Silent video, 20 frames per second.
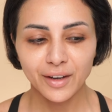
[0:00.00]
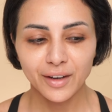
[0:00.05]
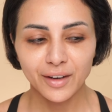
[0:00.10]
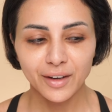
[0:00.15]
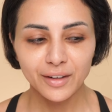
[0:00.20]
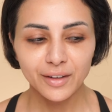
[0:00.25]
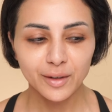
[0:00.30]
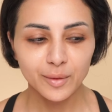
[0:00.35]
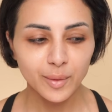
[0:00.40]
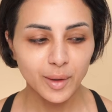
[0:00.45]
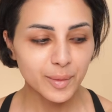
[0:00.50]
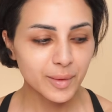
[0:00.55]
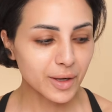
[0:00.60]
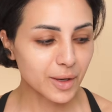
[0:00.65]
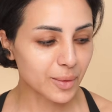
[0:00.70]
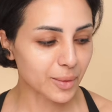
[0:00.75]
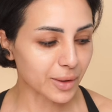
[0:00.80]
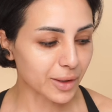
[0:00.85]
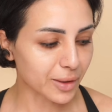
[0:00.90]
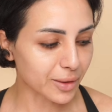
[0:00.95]
I don't know, maybe
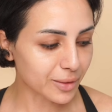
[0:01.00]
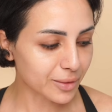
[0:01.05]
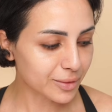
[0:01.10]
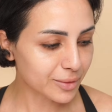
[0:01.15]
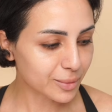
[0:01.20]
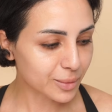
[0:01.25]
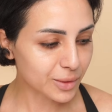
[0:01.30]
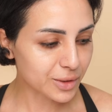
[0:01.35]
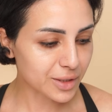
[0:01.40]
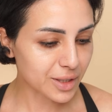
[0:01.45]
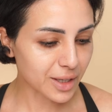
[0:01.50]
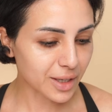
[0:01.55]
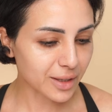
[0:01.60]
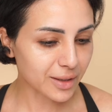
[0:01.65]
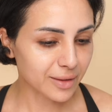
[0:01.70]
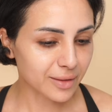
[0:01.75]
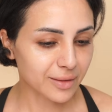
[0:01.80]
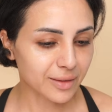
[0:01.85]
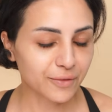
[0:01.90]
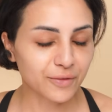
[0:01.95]
I will. We'll
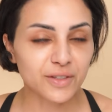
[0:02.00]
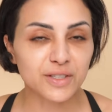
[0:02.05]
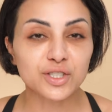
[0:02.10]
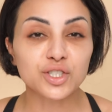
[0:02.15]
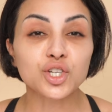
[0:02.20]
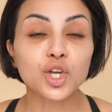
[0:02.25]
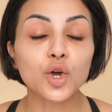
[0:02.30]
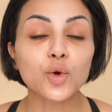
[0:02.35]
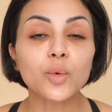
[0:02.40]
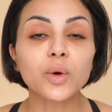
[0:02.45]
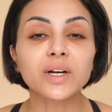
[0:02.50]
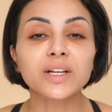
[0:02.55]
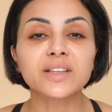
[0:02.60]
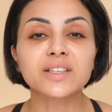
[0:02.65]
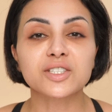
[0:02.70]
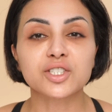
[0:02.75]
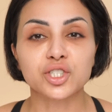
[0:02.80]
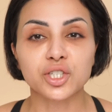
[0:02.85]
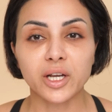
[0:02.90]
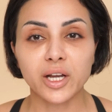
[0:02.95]
see. If there's no one in
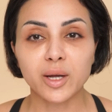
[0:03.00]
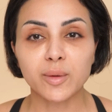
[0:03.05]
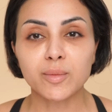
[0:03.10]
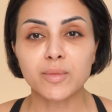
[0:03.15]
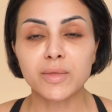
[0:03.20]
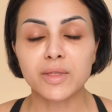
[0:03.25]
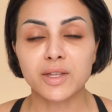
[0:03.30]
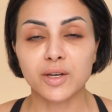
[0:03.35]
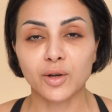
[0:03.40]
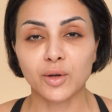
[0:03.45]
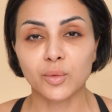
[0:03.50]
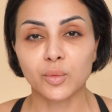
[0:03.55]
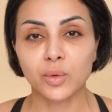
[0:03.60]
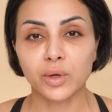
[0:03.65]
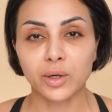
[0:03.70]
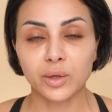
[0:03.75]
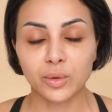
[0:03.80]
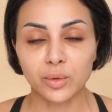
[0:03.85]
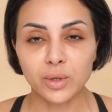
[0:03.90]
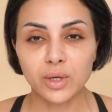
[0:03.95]
the gym, then I
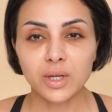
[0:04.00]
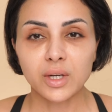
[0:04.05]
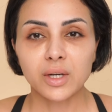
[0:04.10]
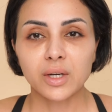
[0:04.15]
will.